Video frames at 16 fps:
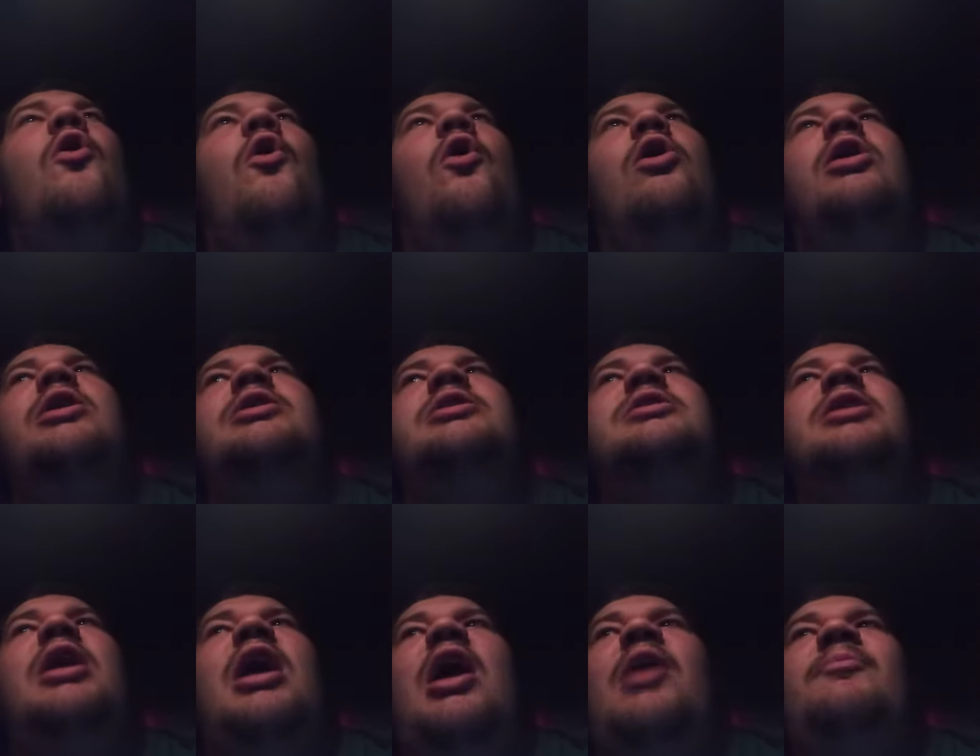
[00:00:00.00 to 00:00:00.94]
or
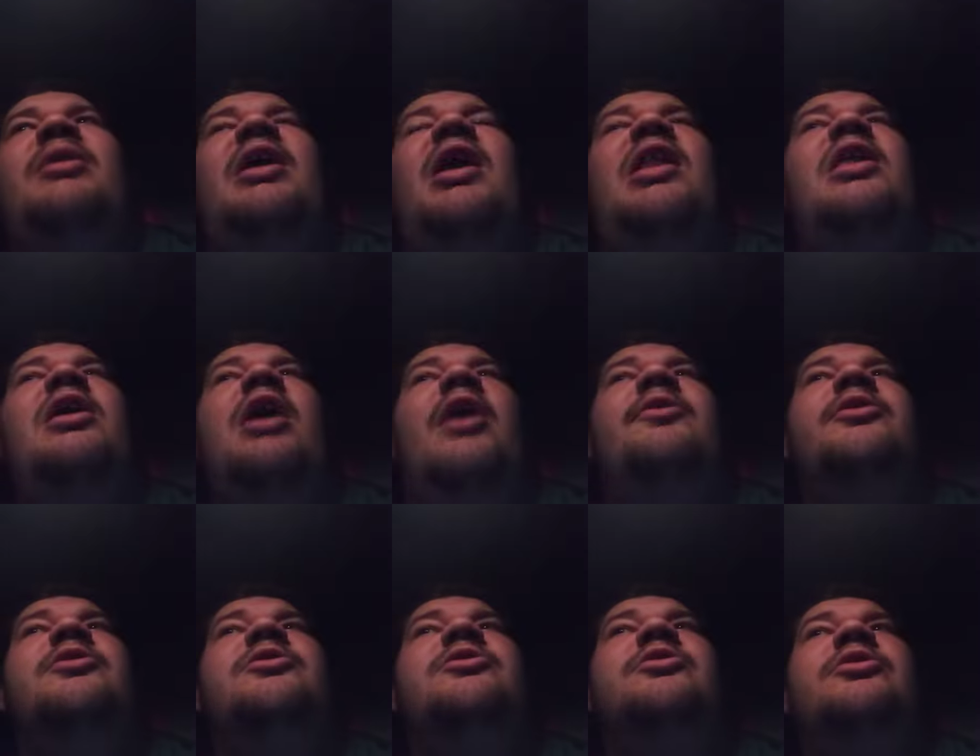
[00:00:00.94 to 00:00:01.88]
um, any
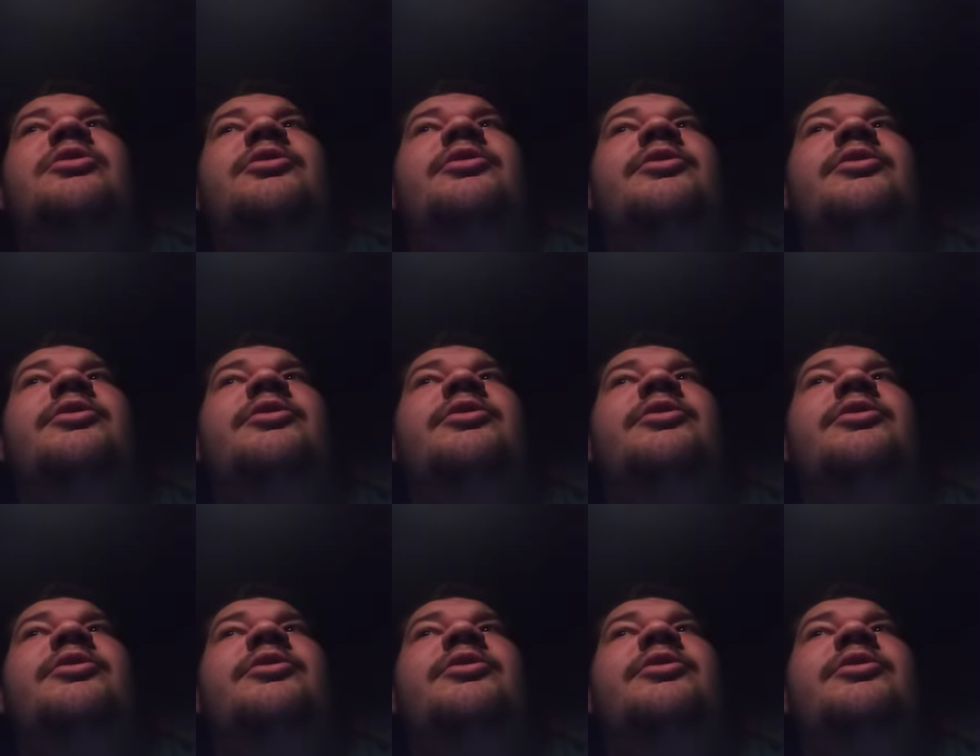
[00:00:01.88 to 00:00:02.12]
other